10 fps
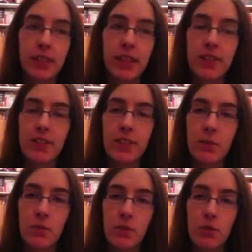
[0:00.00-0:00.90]
As
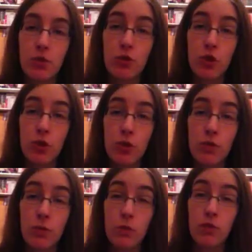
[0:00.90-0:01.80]
some of you should know, if
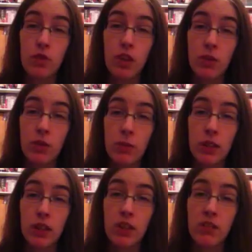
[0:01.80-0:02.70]
you've been following
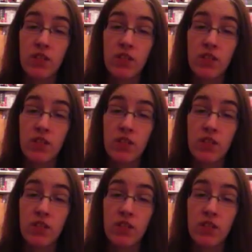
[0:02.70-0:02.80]
me on